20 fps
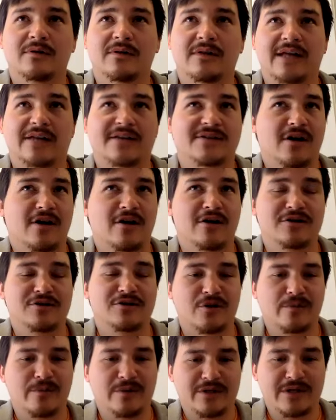that's all
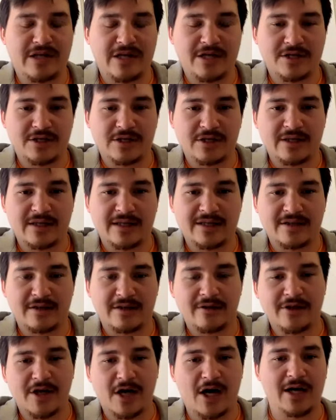interpretation and that's
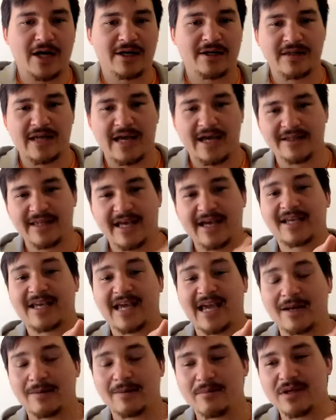all thought. That
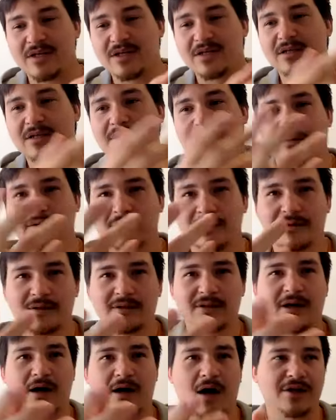can be
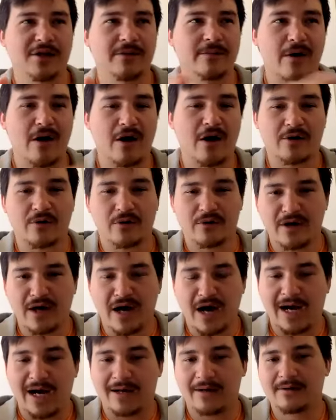on the mark or
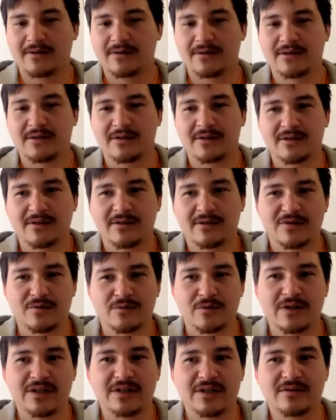not. It's
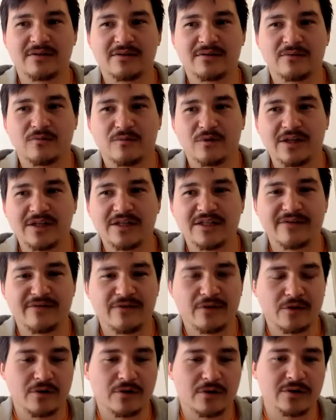really
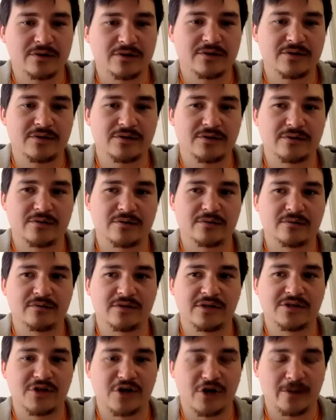difficult to
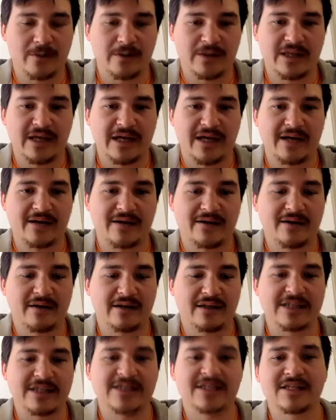determine that.
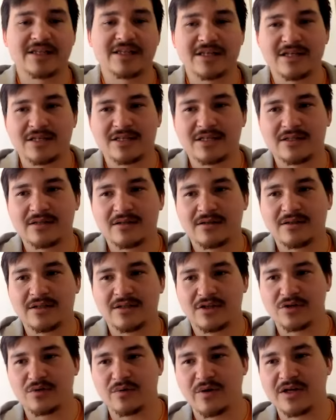At least in this
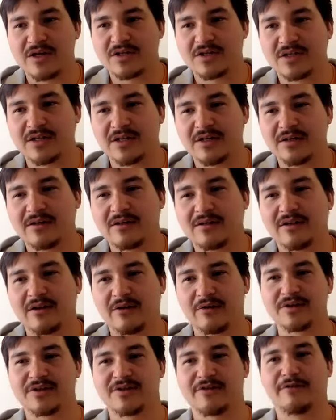situation,
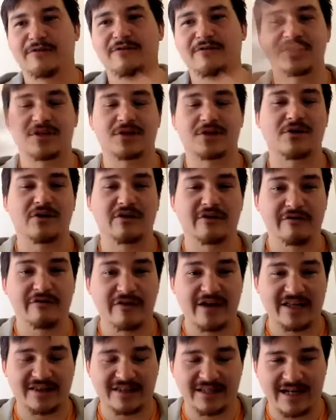there was a physical
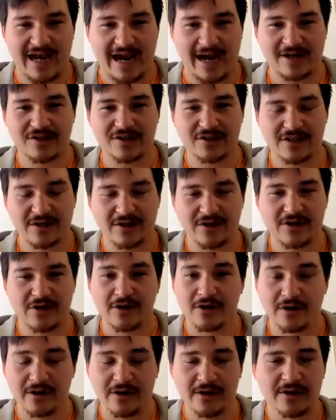event that actually
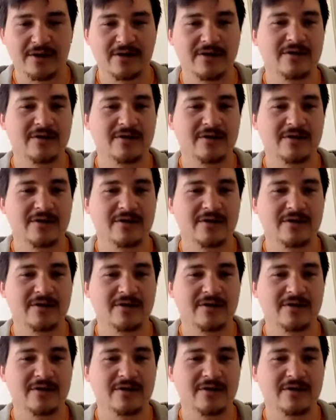occurred